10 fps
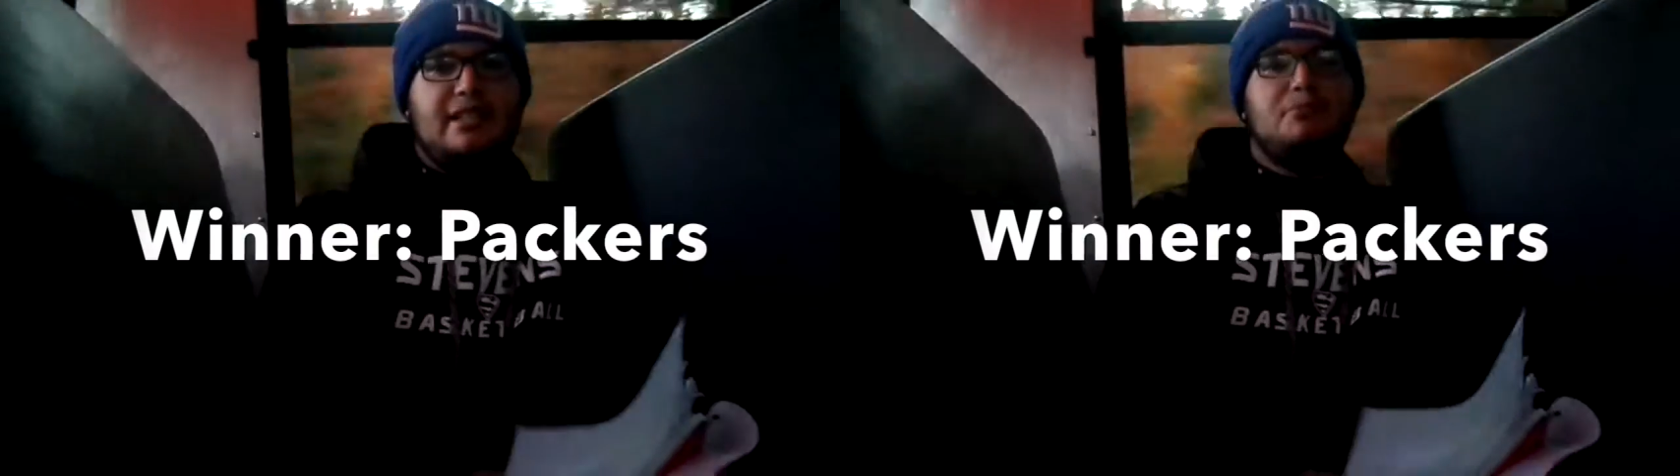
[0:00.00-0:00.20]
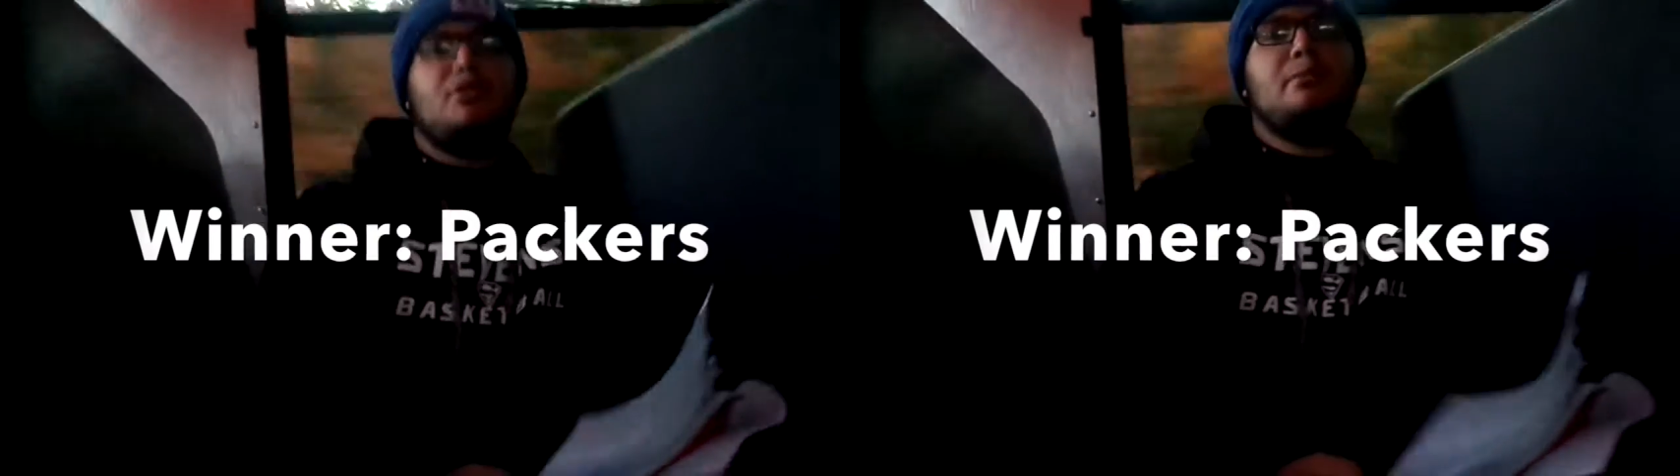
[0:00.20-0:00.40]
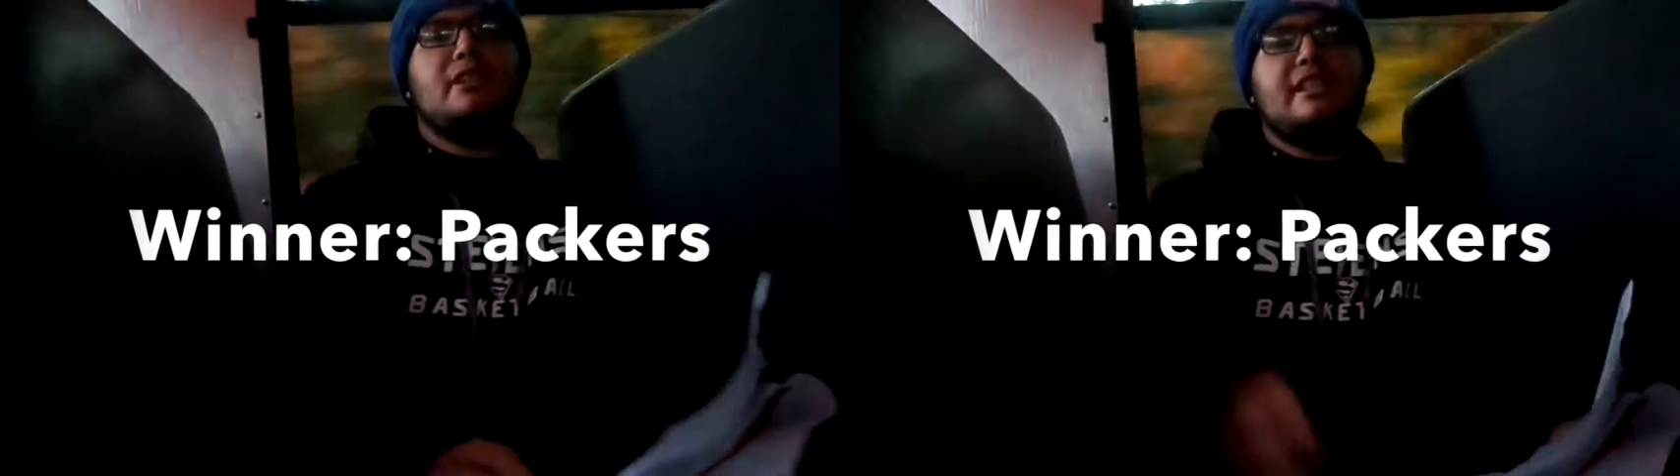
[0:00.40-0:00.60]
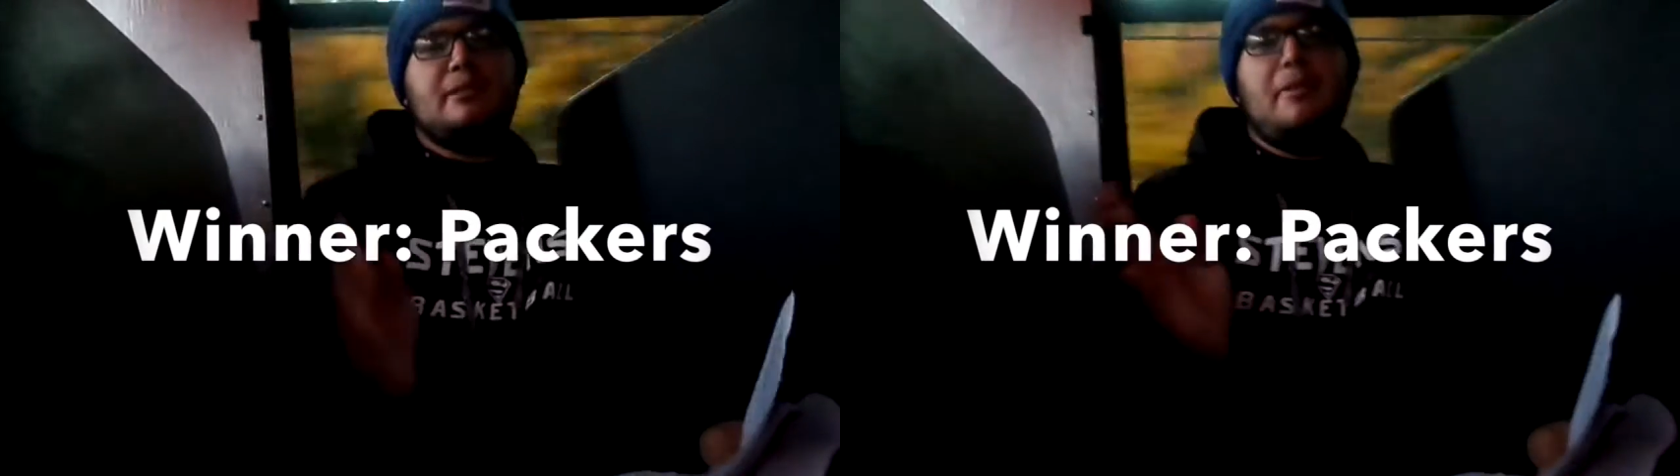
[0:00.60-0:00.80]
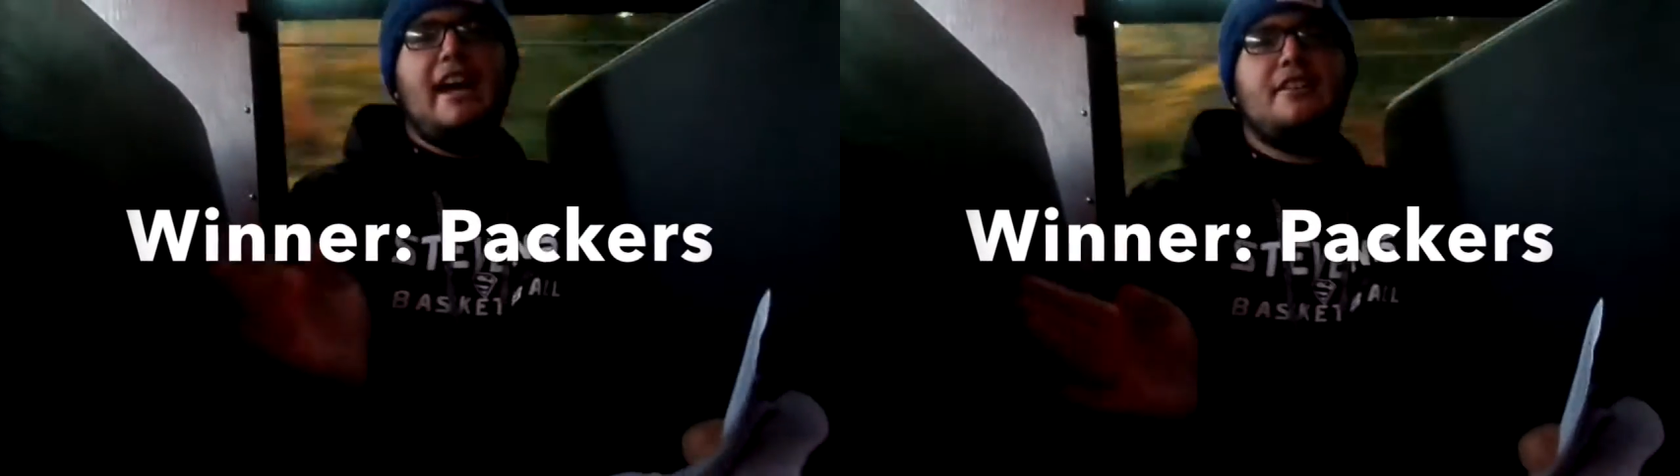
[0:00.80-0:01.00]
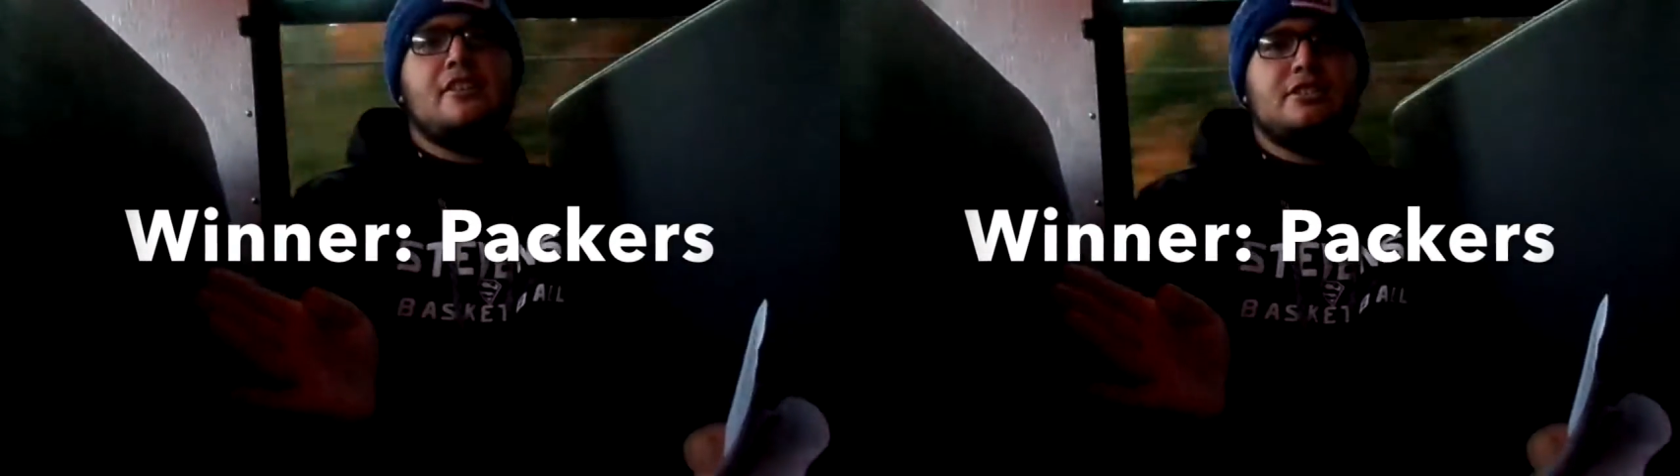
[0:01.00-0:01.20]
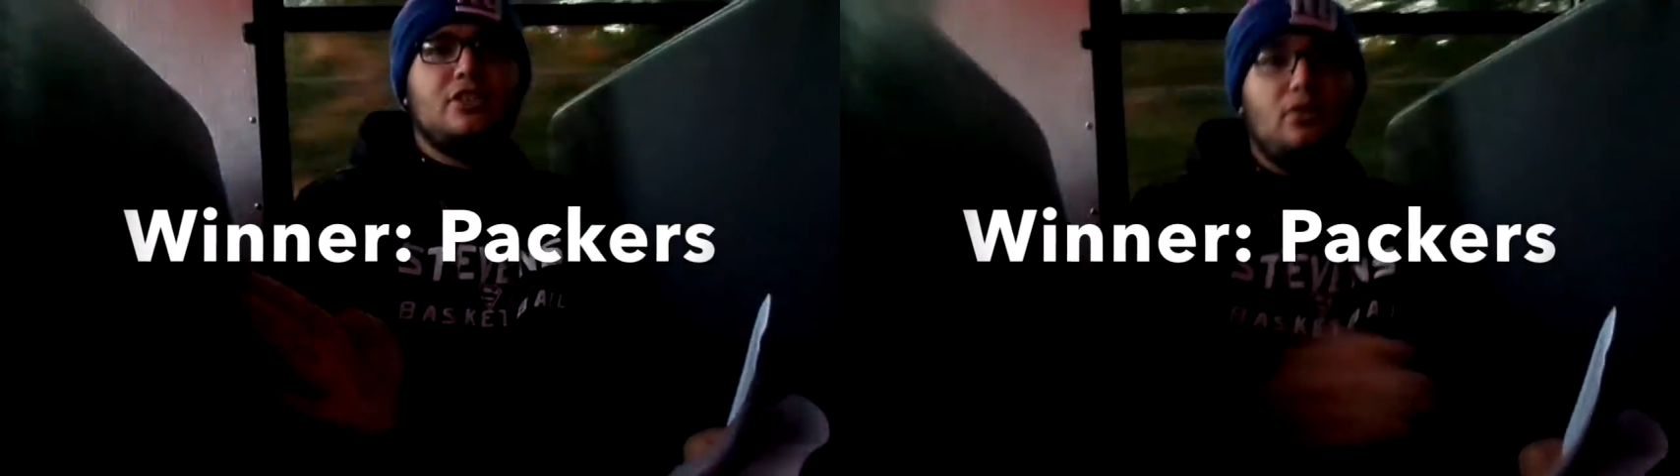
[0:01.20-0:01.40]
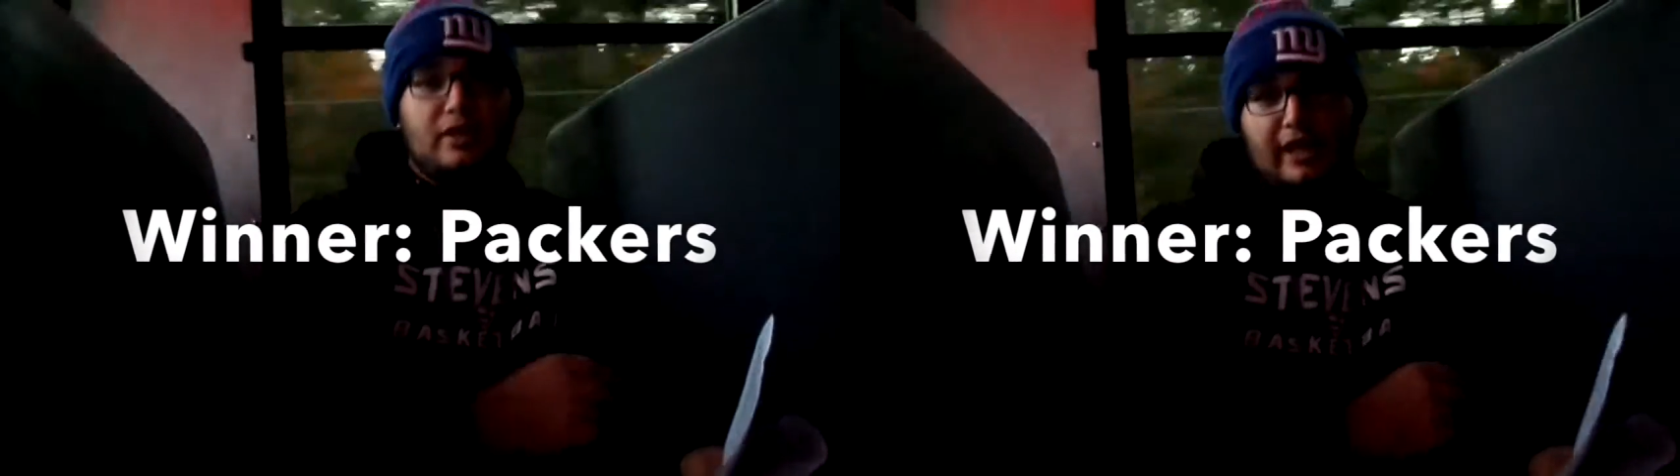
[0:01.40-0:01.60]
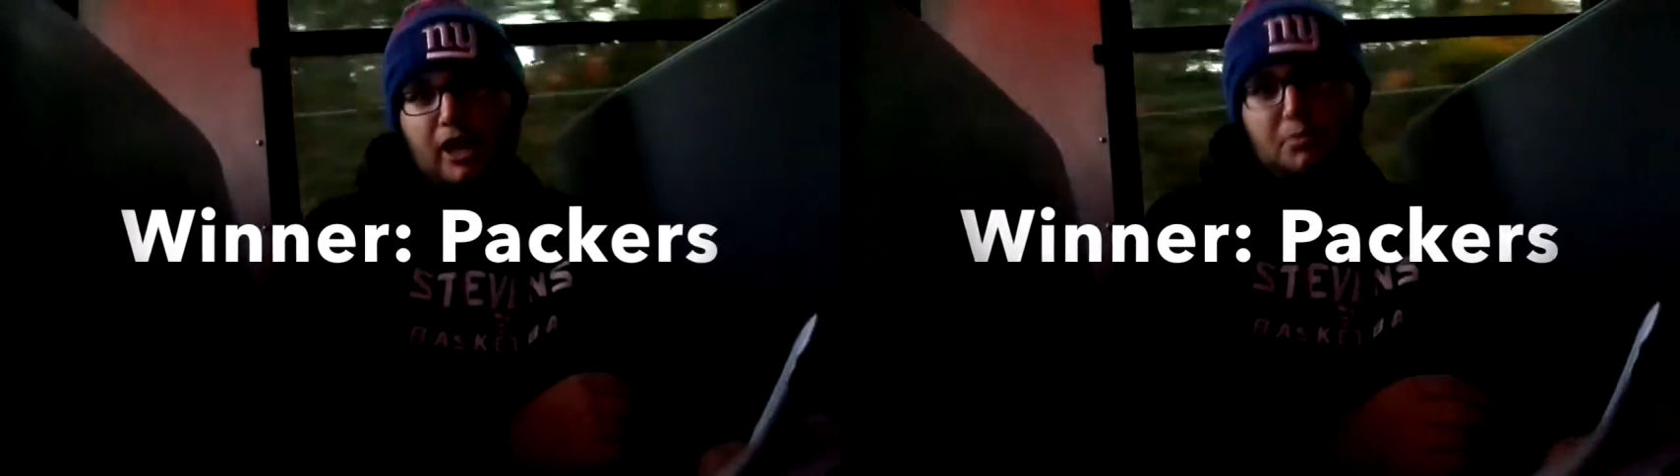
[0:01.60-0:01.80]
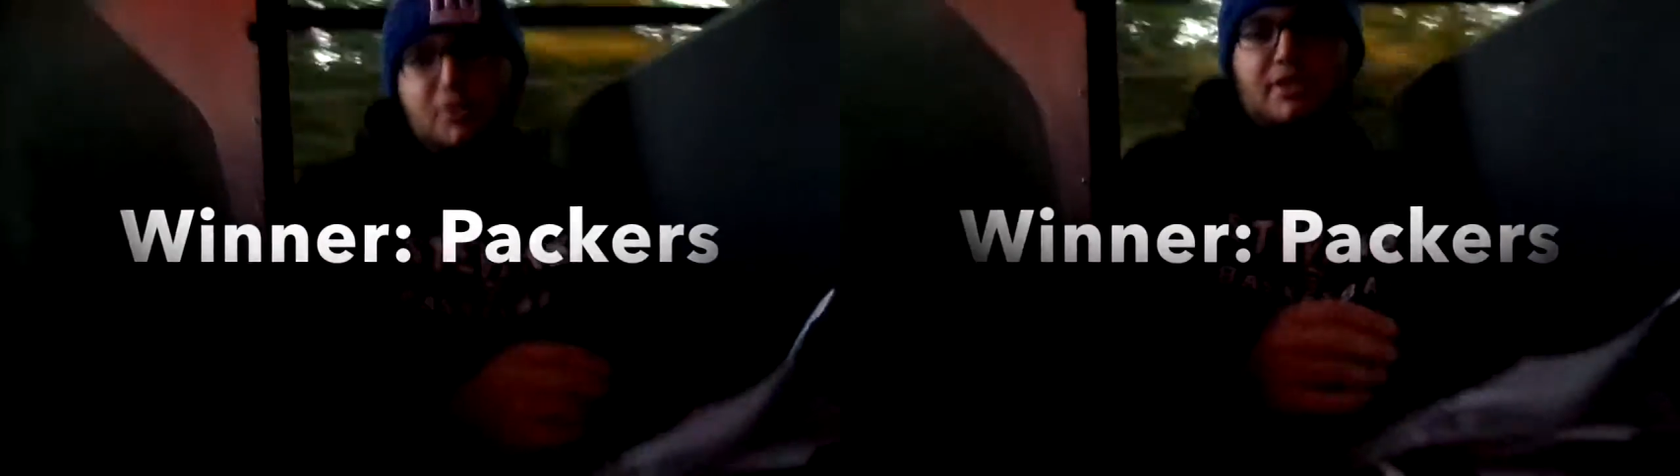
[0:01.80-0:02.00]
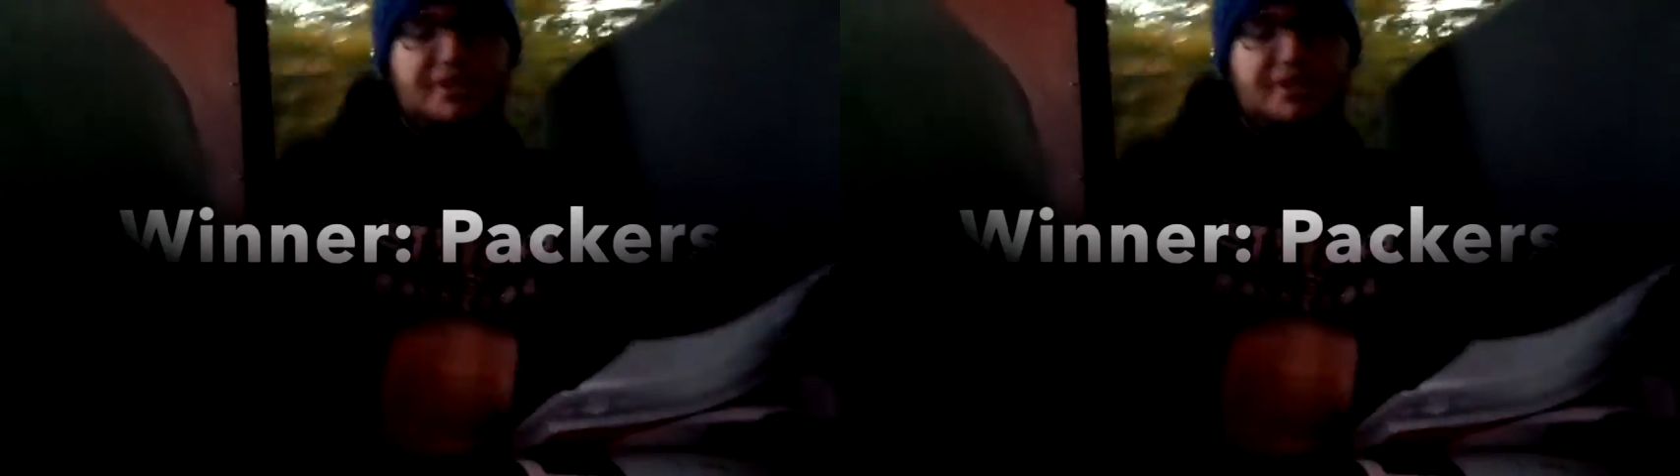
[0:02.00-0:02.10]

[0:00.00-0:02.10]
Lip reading: So I'm going to take the Packers over the Cowboys.